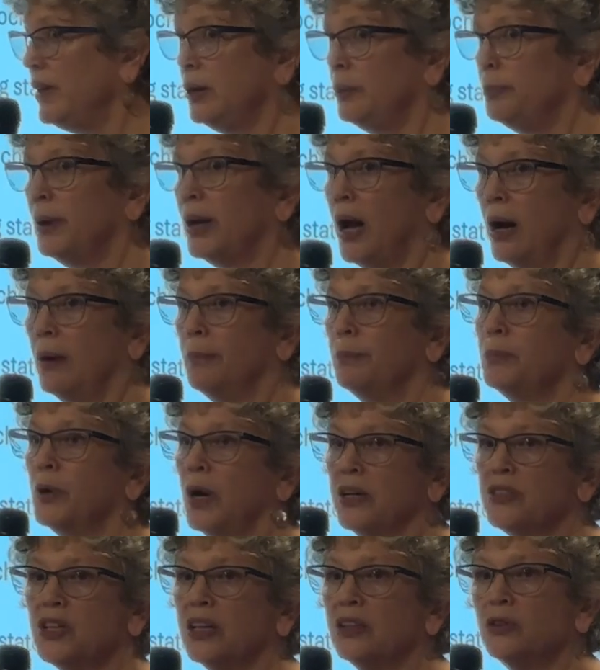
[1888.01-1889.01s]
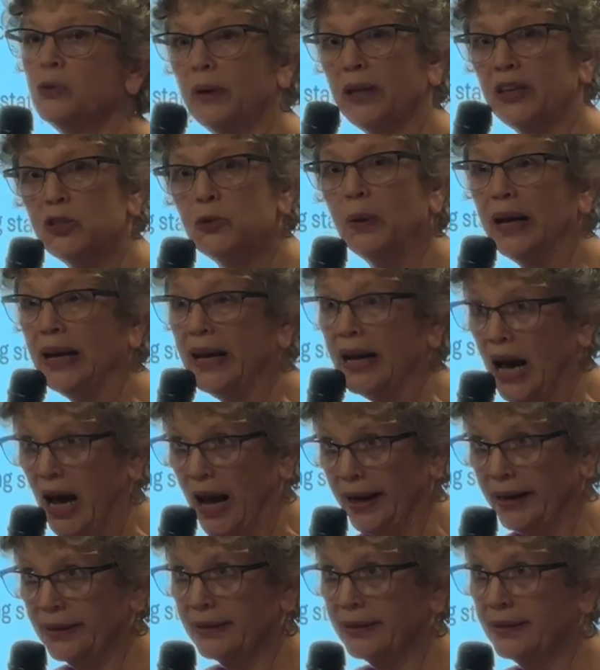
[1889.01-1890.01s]
it will become Project
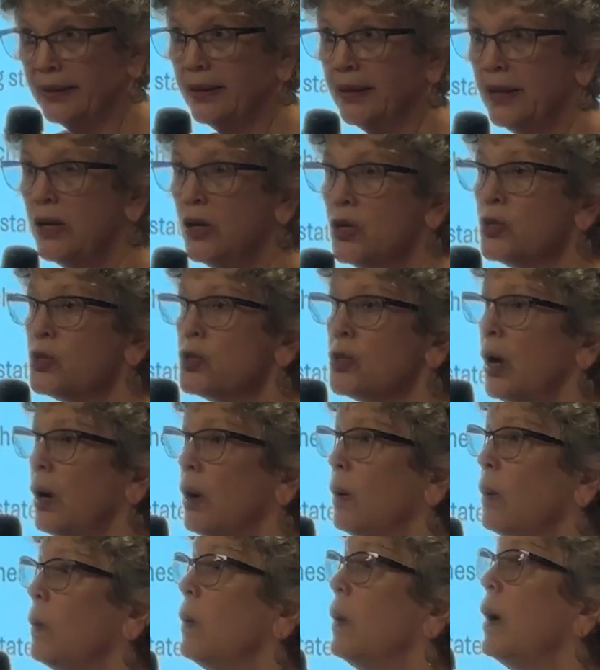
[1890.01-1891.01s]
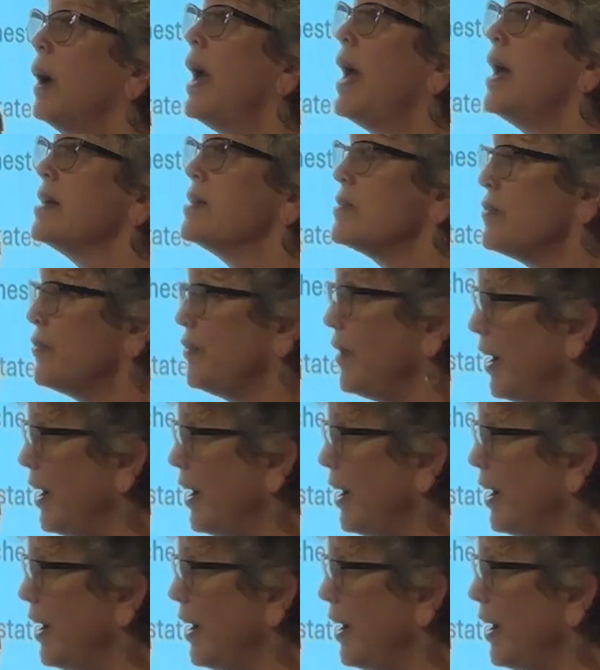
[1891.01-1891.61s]
2029. So as